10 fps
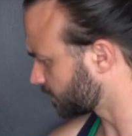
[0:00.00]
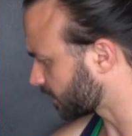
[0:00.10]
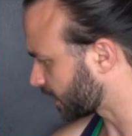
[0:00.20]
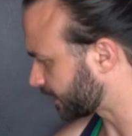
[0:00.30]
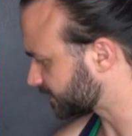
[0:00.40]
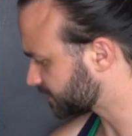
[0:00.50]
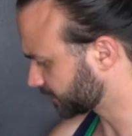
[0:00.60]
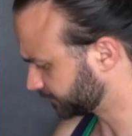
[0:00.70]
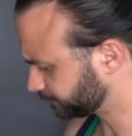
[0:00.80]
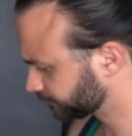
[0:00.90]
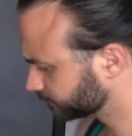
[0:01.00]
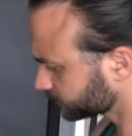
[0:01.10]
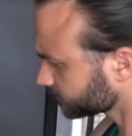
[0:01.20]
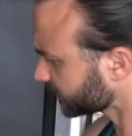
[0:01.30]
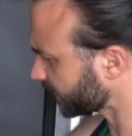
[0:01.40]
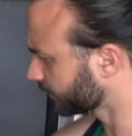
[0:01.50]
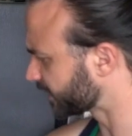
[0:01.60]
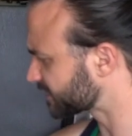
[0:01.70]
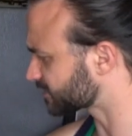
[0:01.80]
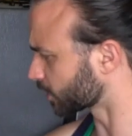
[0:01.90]
All right. I'm
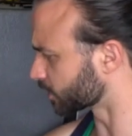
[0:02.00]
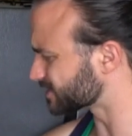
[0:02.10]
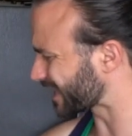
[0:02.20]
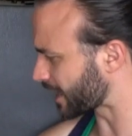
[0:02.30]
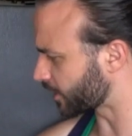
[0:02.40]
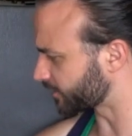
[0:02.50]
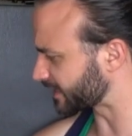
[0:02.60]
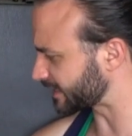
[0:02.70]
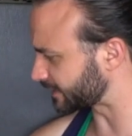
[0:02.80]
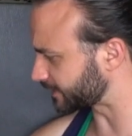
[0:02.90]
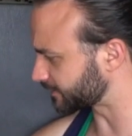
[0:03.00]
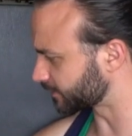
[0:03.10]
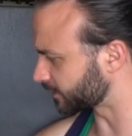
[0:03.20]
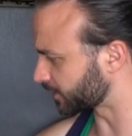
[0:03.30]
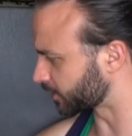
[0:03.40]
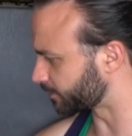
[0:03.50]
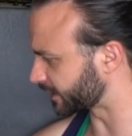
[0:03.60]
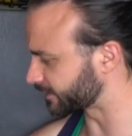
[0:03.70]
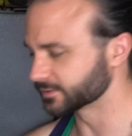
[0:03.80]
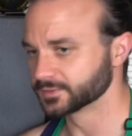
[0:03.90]
gonna turn down the heat a little
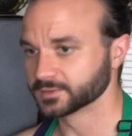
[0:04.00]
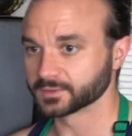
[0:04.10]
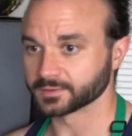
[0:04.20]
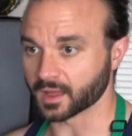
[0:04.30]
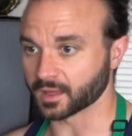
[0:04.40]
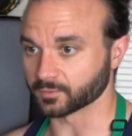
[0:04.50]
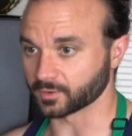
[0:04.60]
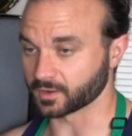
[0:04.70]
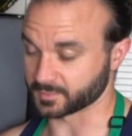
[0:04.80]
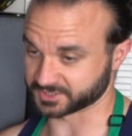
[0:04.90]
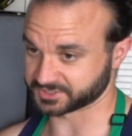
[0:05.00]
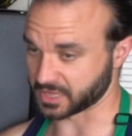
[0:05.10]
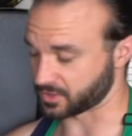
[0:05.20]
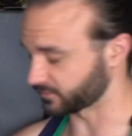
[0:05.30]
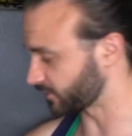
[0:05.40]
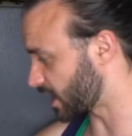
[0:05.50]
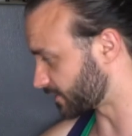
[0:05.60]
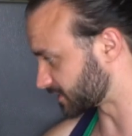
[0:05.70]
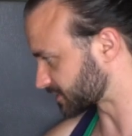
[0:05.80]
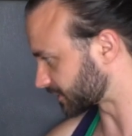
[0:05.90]
bit, not on myself,
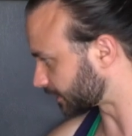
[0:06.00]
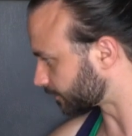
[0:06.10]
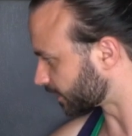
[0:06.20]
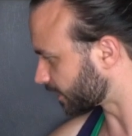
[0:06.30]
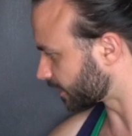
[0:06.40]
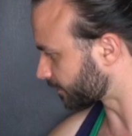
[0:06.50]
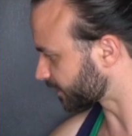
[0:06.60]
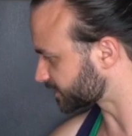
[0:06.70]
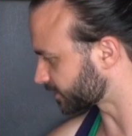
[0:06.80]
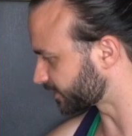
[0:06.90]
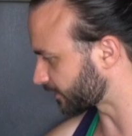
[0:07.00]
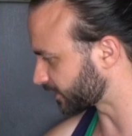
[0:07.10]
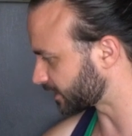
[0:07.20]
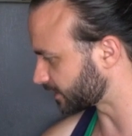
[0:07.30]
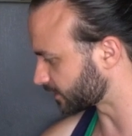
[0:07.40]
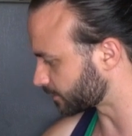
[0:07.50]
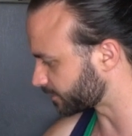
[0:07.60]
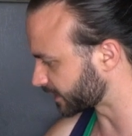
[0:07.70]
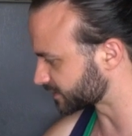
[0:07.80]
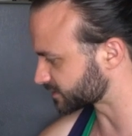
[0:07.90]
obviously, but I'm gonna turn down the heat on the
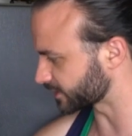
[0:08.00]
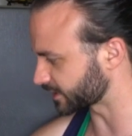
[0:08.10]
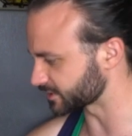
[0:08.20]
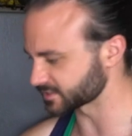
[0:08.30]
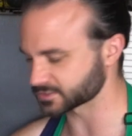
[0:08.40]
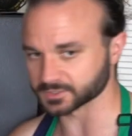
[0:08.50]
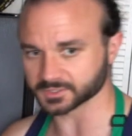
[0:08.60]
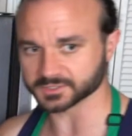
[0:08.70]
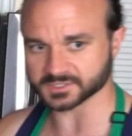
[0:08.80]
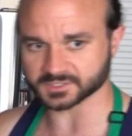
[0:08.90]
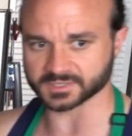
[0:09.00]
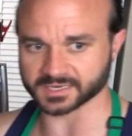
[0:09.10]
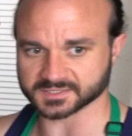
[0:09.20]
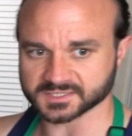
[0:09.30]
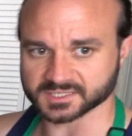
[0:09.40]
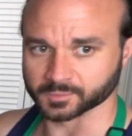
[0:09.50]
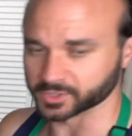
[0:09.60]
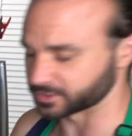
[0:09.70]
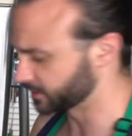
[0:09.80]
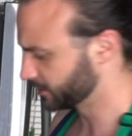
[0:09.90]
beans so they can just cook it just nice and
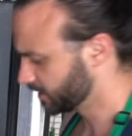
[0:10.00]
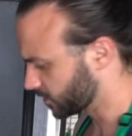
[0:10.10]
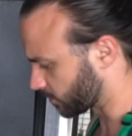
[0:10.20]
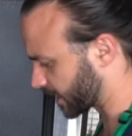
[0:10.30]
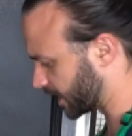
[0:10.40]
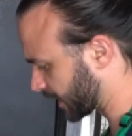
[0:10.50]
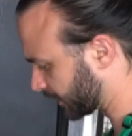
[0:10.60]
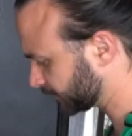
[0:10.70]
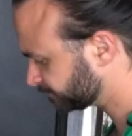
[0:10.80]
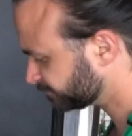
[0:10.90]
simmered right now.